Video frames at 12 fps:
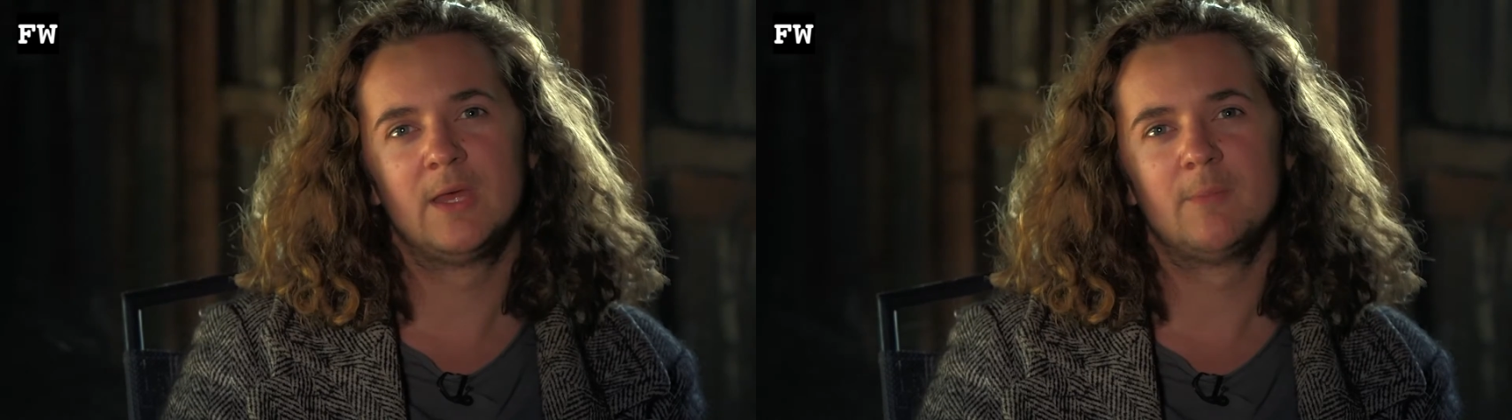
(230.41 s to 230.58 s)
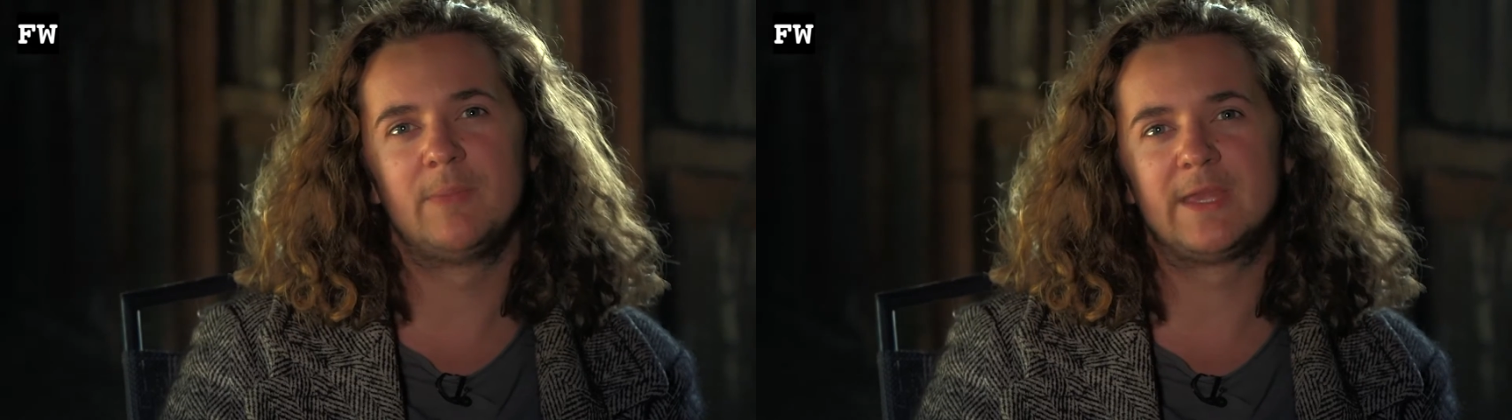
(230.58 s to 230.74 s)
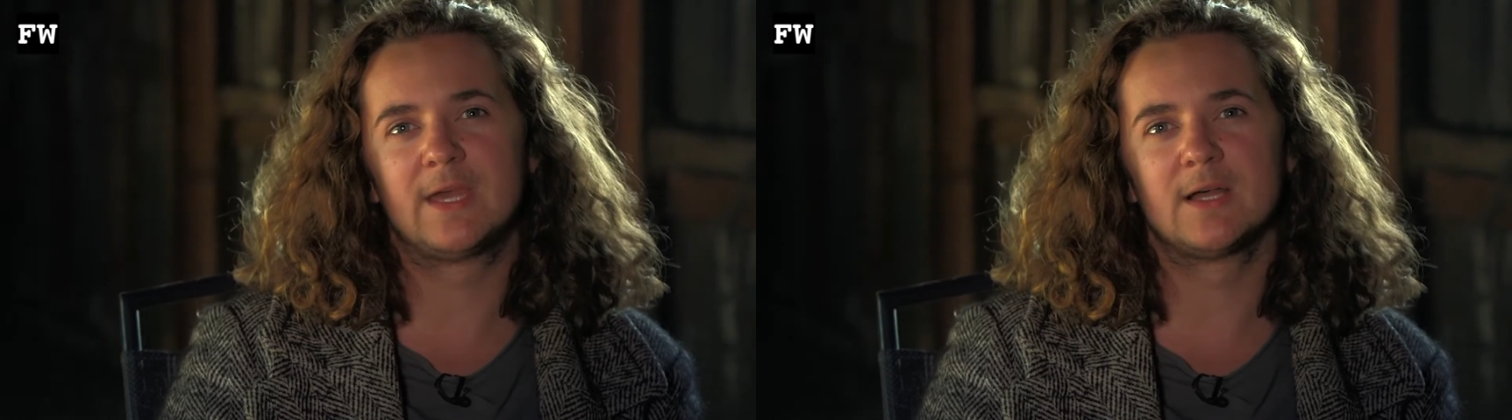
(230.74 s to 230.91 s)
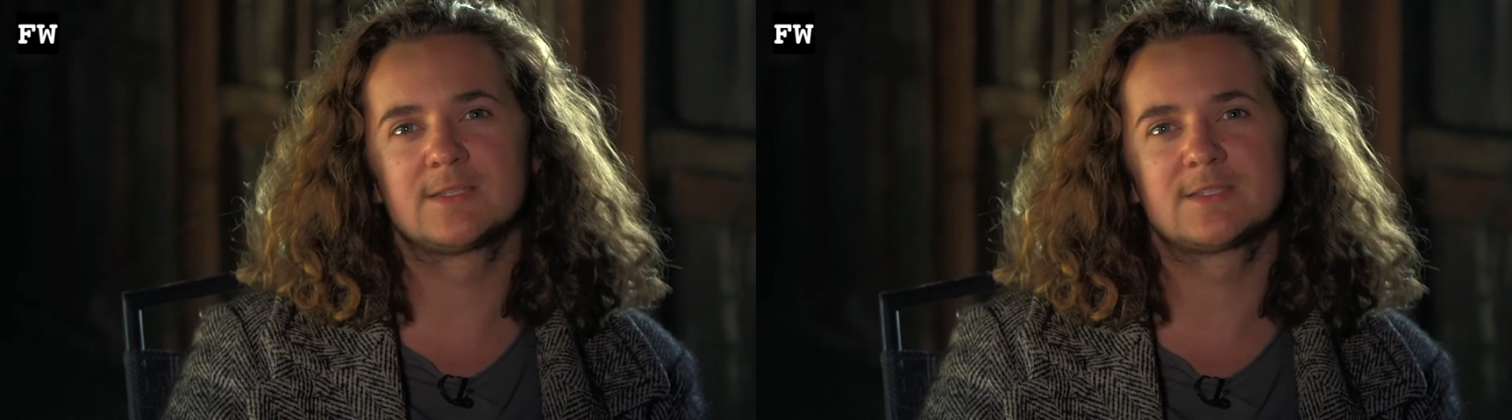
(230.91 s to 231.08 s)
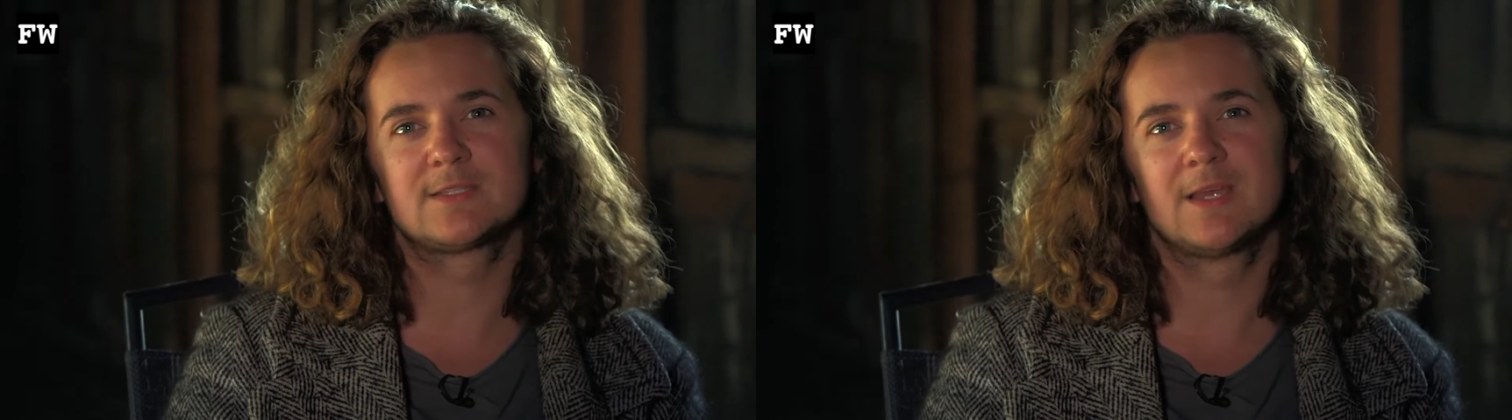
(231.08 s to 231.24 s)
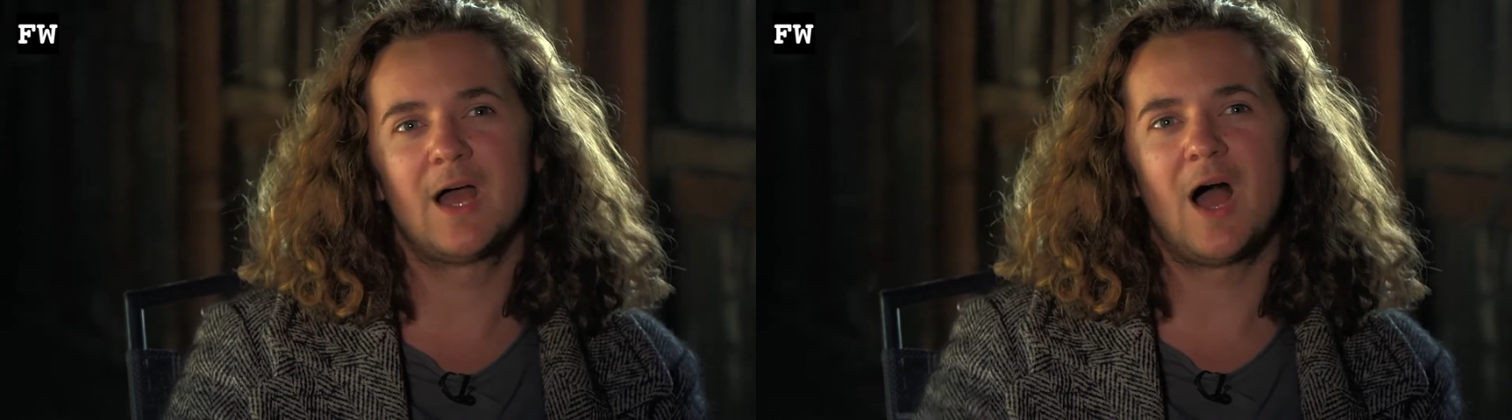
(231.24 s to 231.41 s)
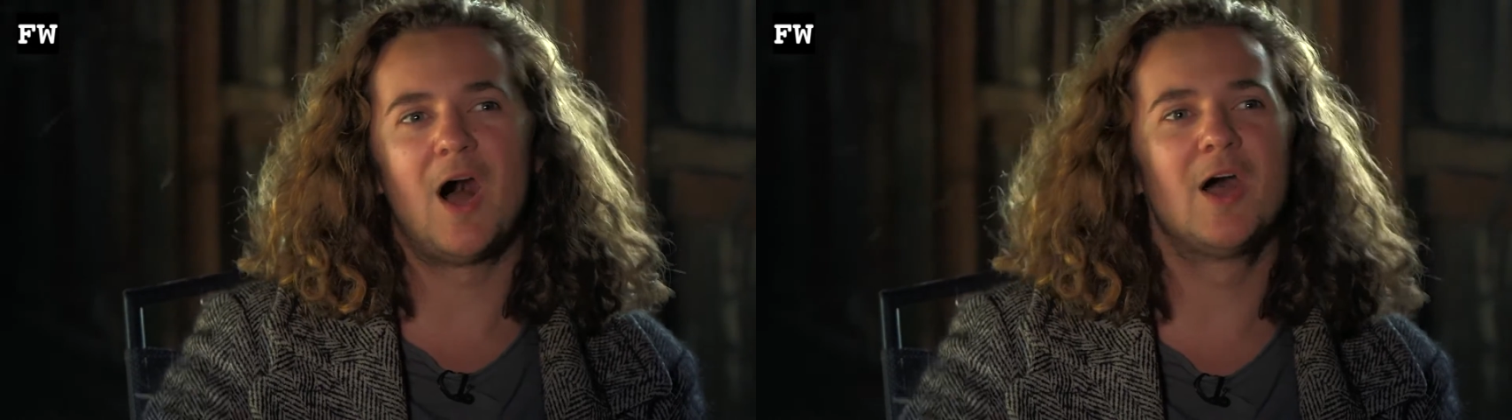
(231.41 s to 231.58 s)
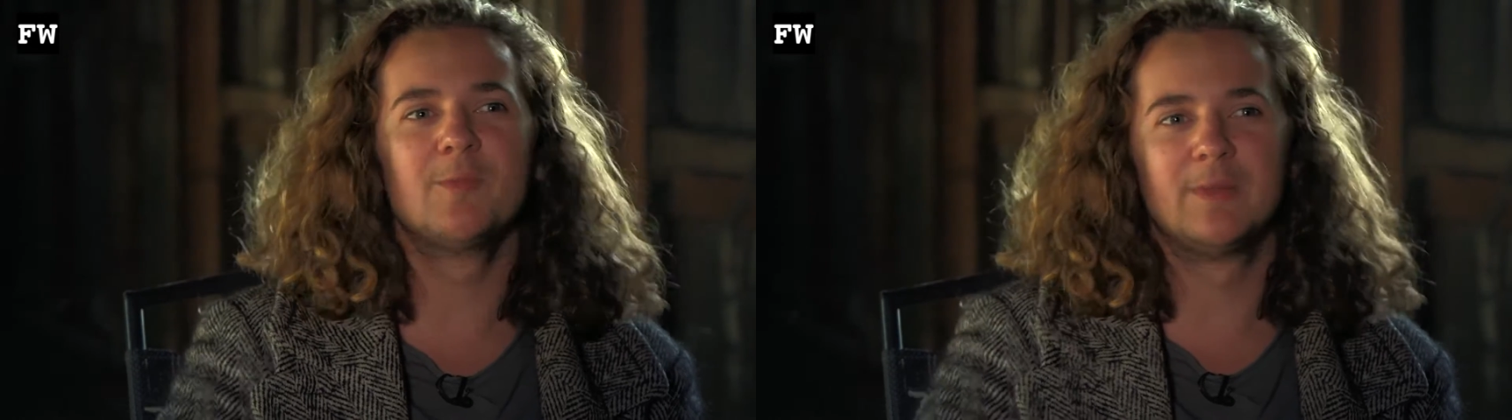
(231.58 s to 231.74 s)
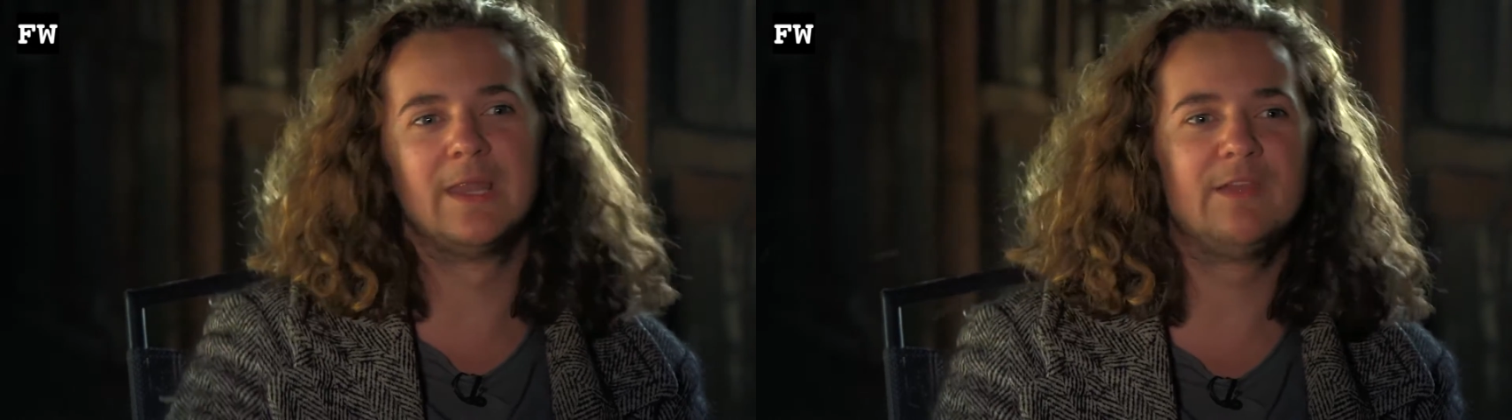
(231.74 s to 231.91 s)
Because I
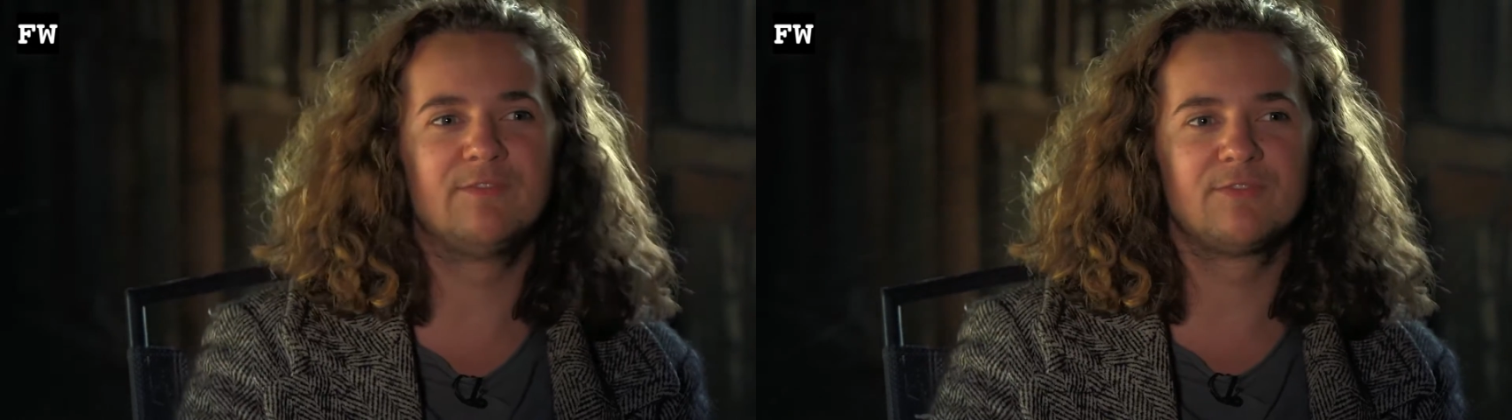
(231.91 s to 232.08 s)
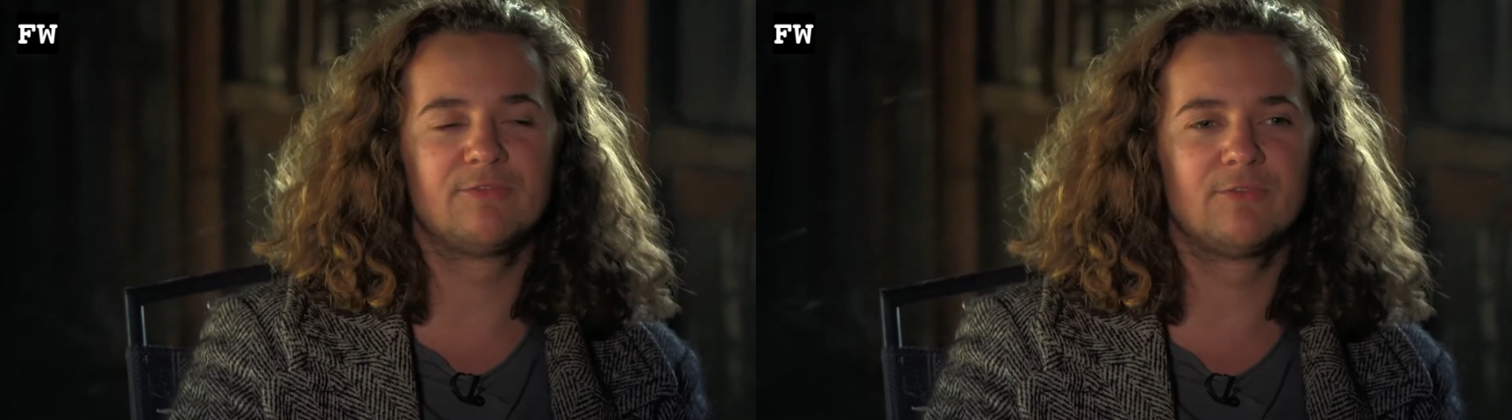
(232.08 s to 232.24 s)
believe